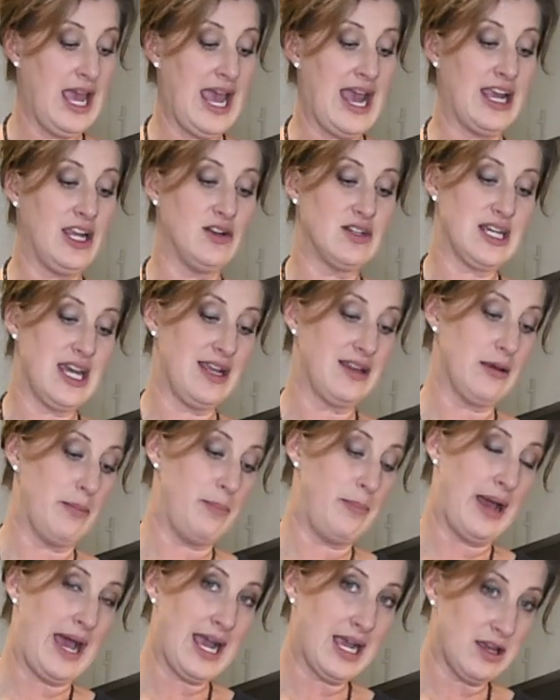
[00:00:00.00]
and you take the
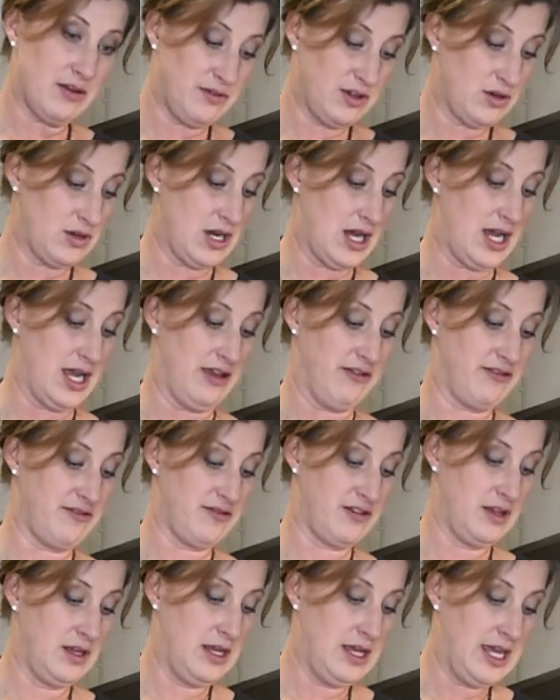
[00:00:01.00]
back of your
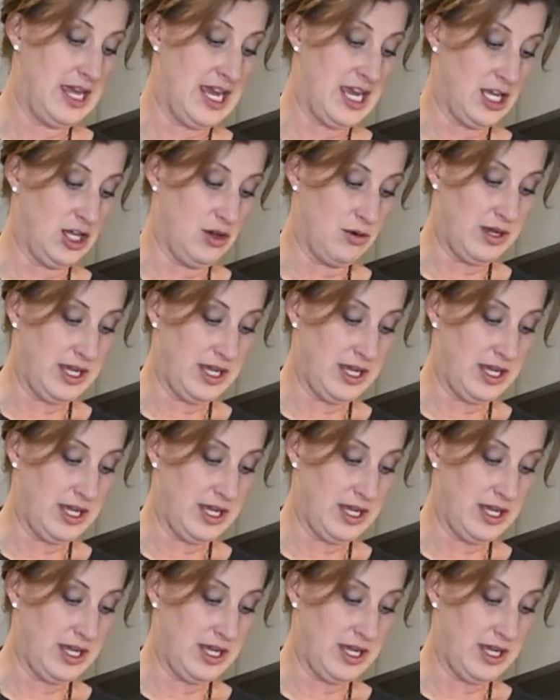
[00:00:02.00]
knife and you